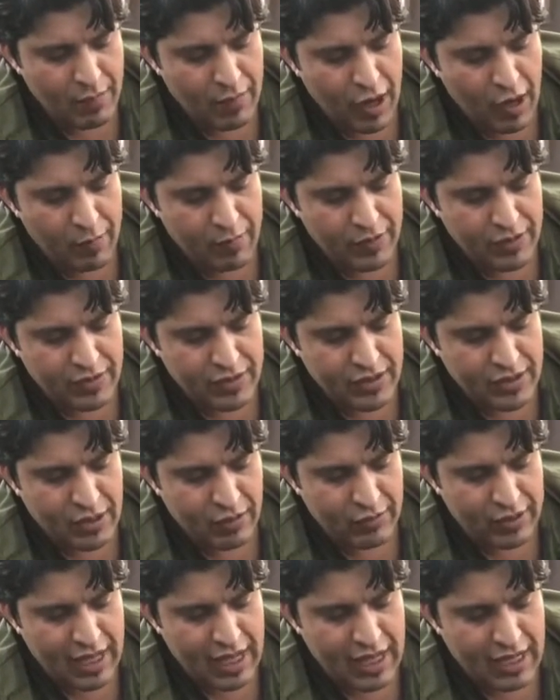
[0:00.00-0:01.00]
5%
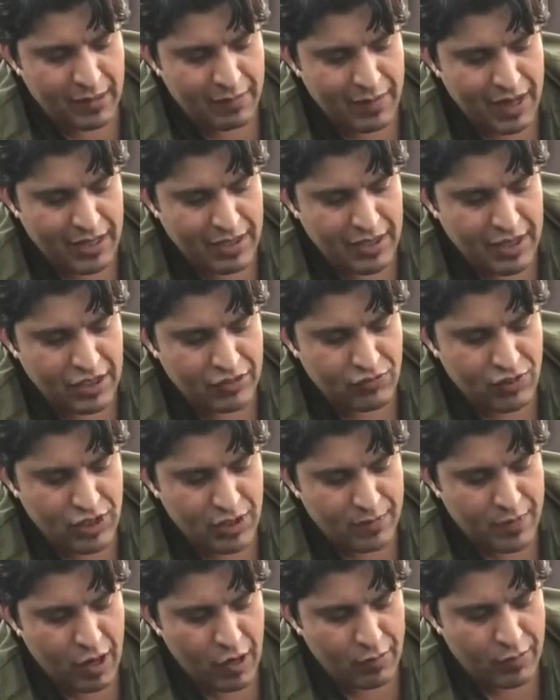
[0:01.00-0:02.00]
organic matter, and
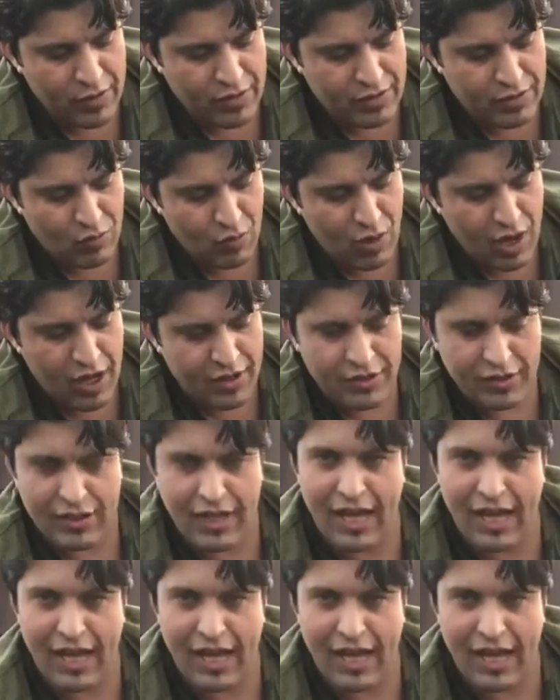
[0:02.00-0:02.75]
25% water.